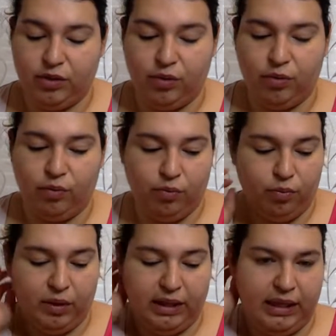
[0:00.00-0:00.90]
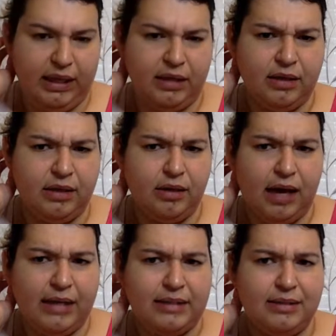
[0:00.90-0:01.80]
So really,
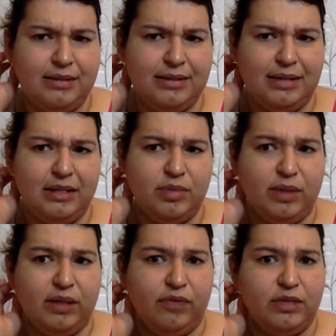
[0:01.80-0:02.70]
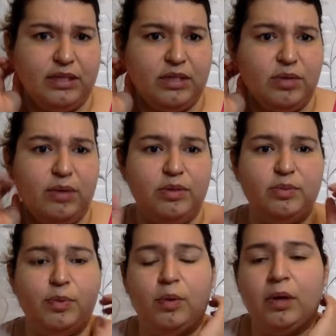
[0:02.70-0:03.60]
Studies Weekly for 6th grade
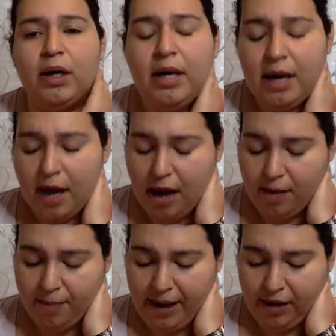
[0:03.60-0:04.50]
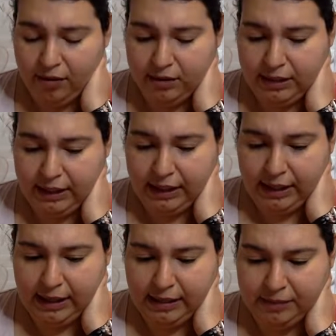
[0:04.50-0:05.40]
was more about
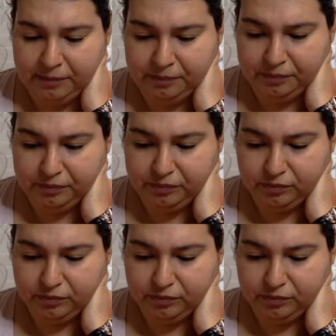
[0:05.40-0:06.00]
the